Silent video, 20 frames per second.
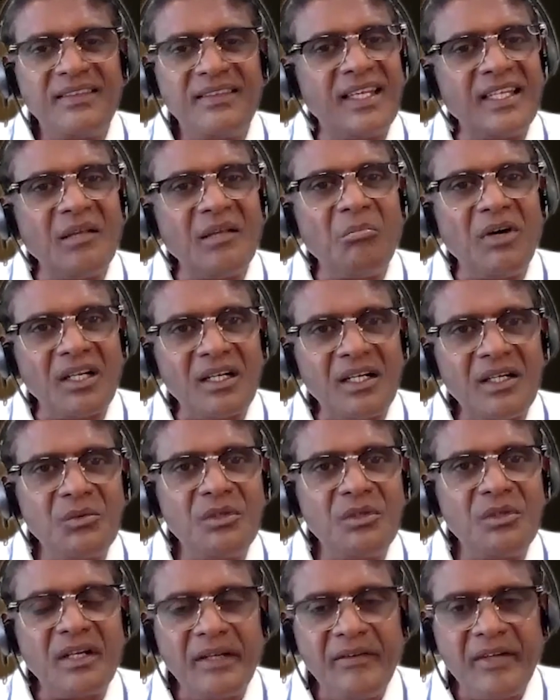then the market
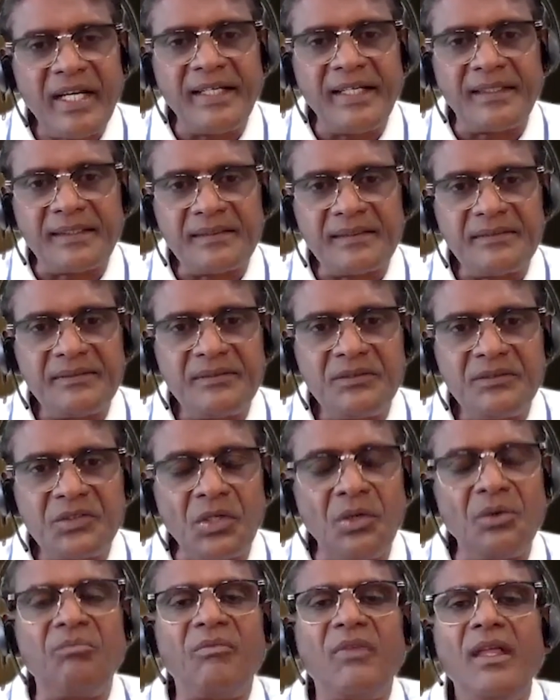would re-rate.
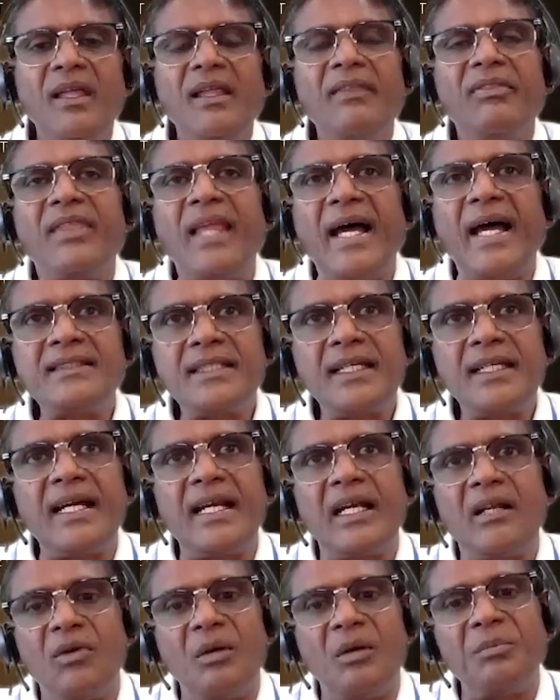So that's the
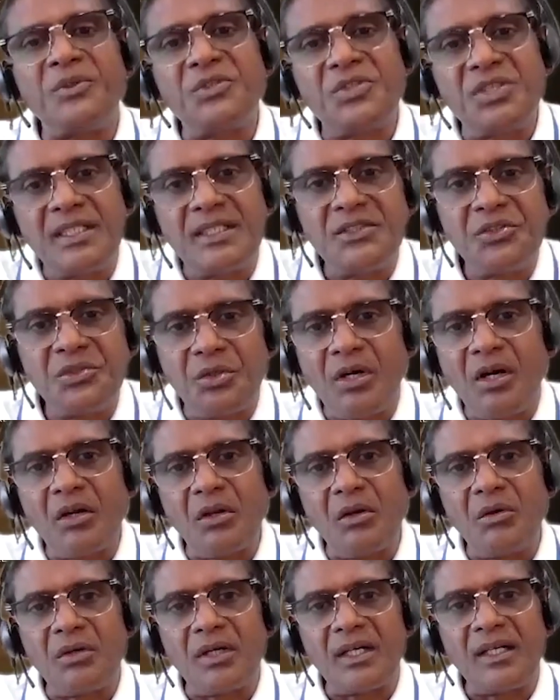kind of opportunities you got
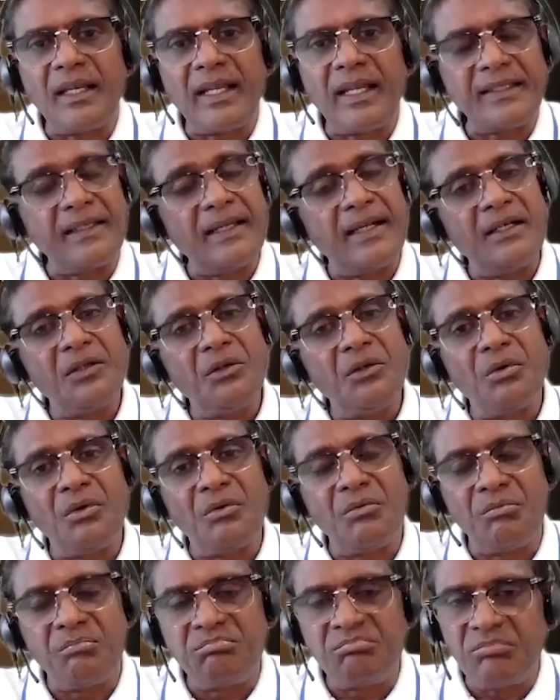to look at. Like that,
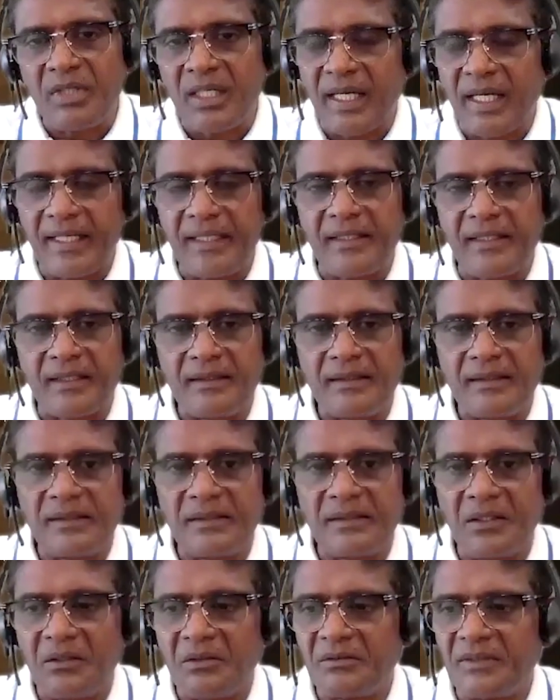you get,
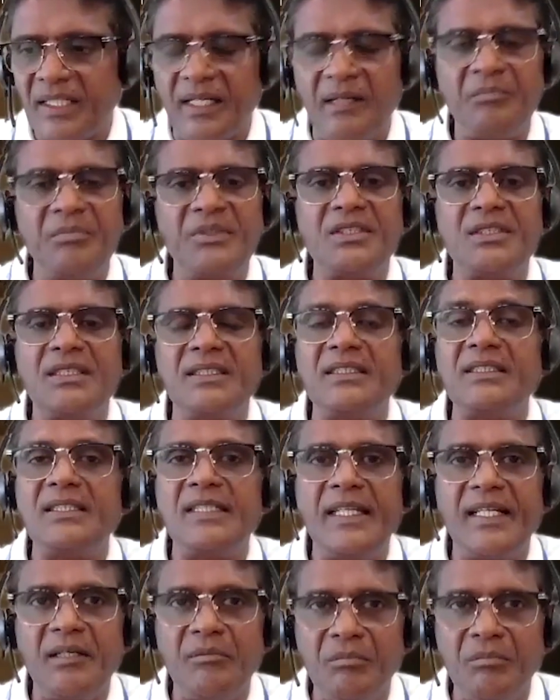there are business,
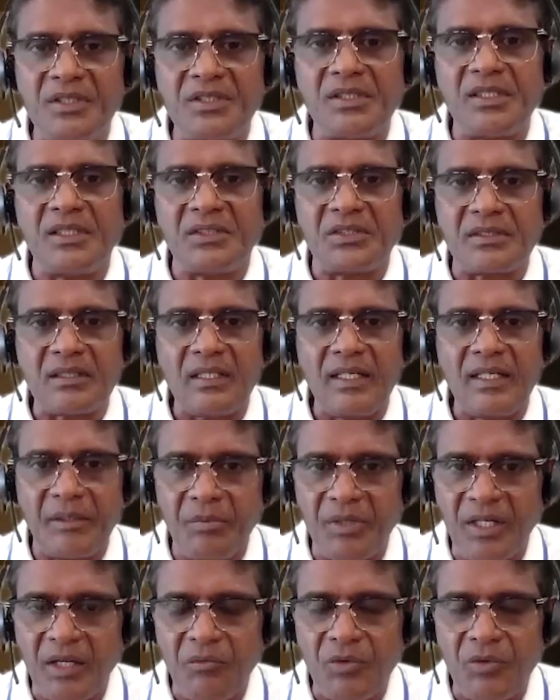engineering business.
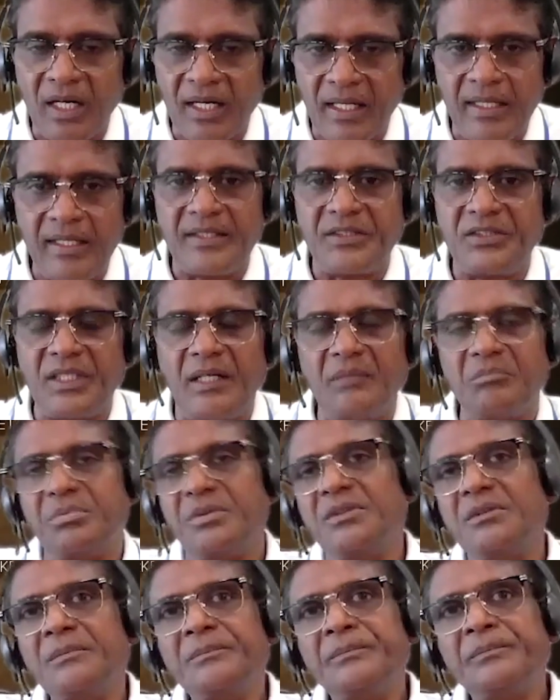Let me give you another
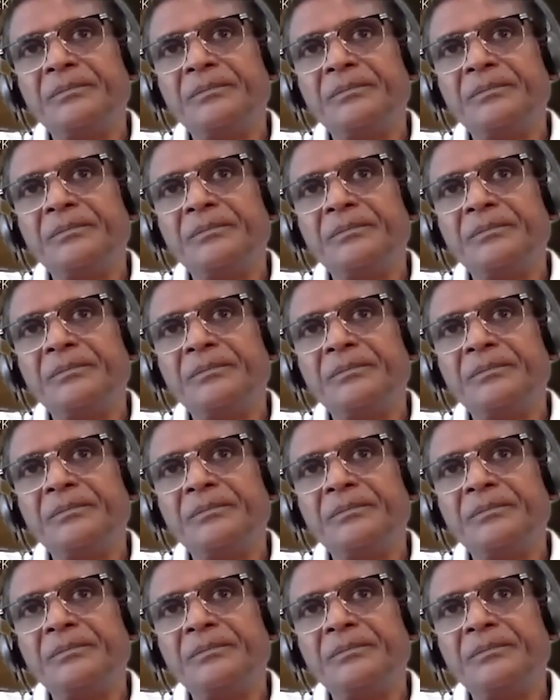example,